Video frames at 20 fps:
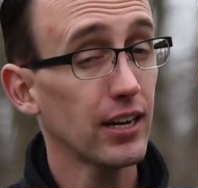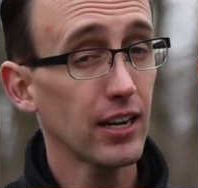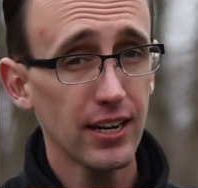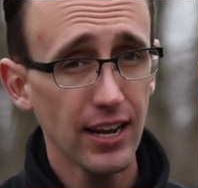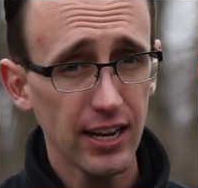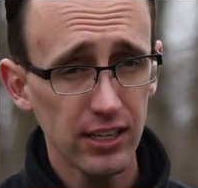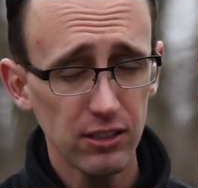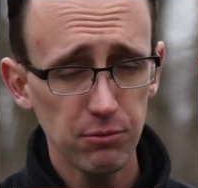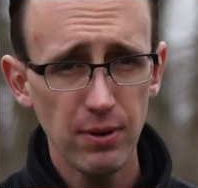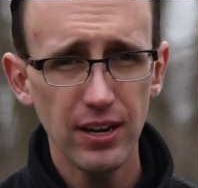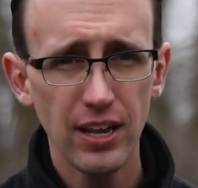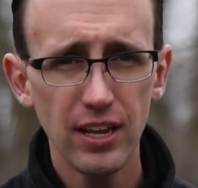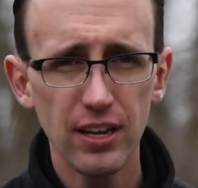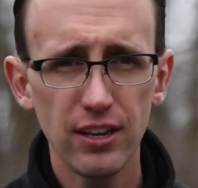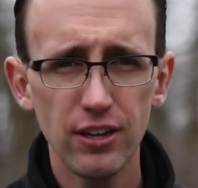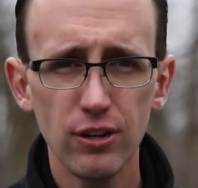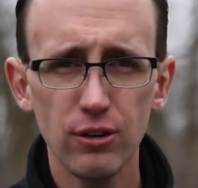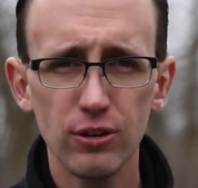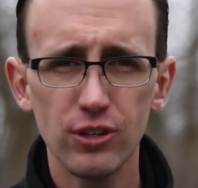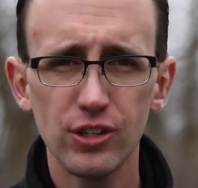it has been a
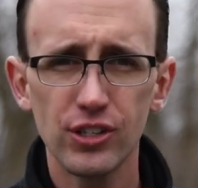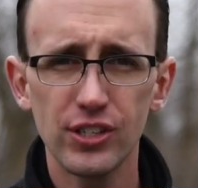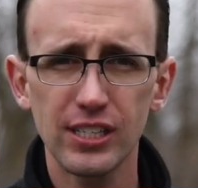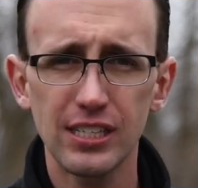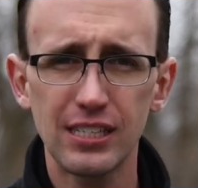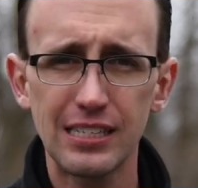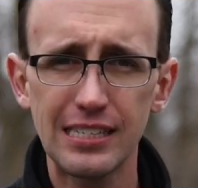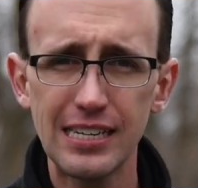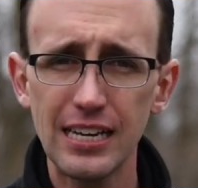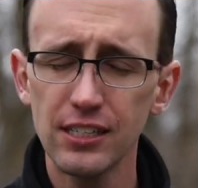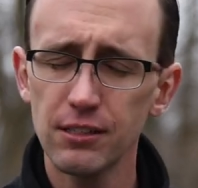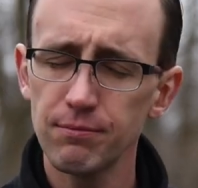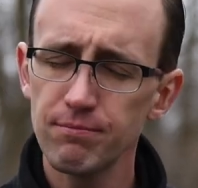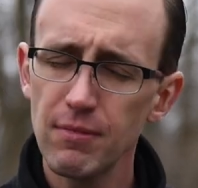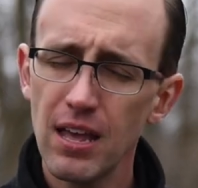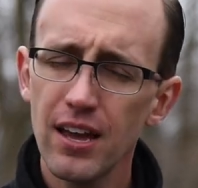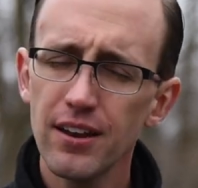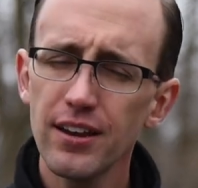huge success.